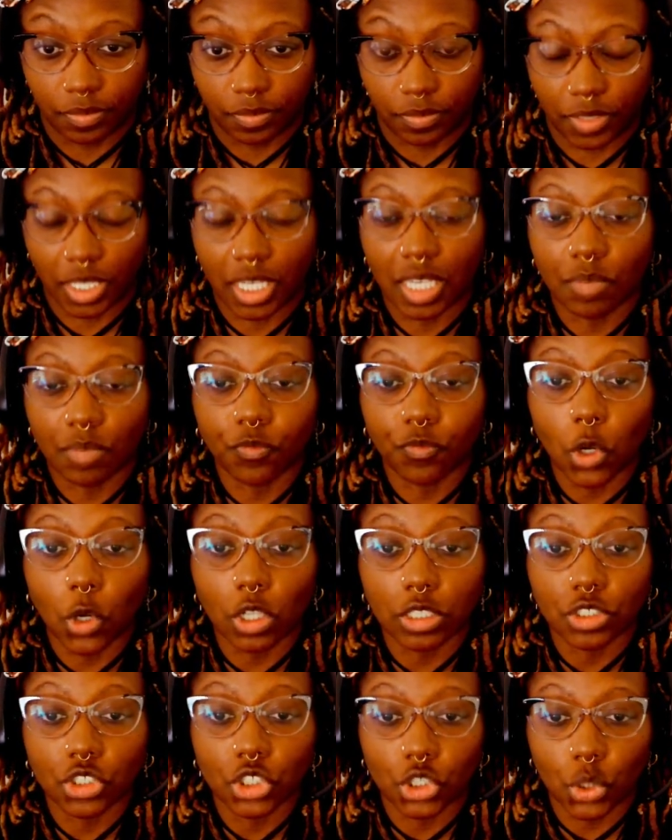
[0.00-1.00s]
They keep
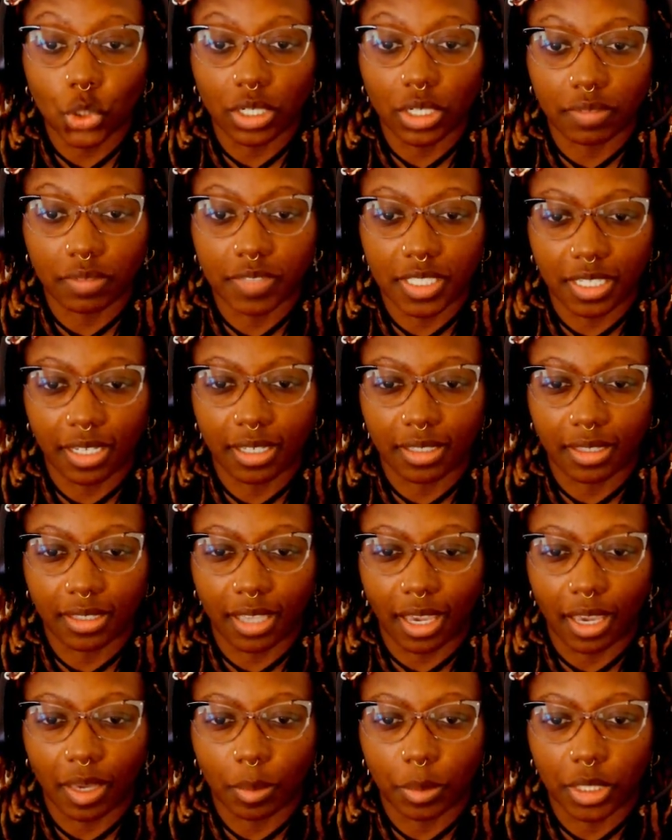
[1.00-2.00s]
falling short of saying
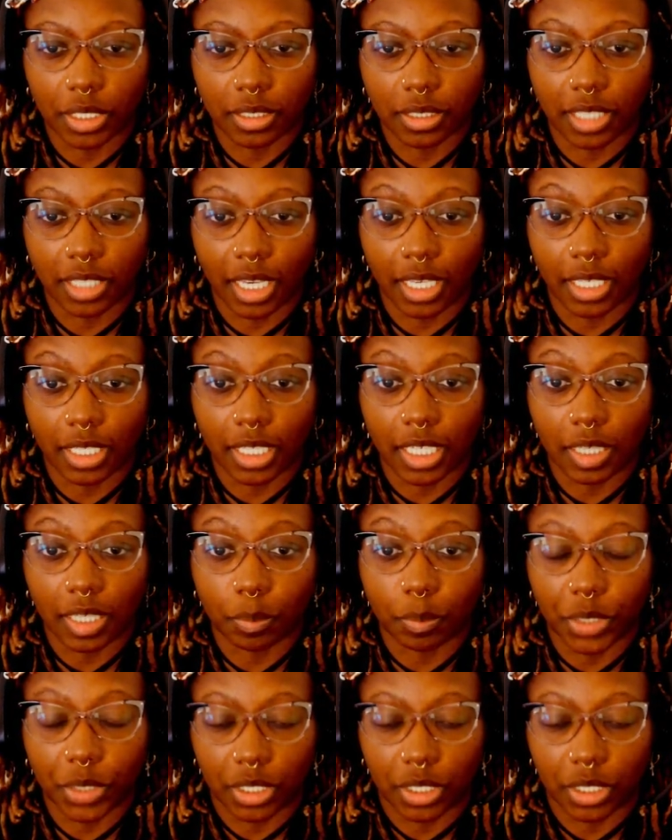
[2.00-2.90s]
that, but they keep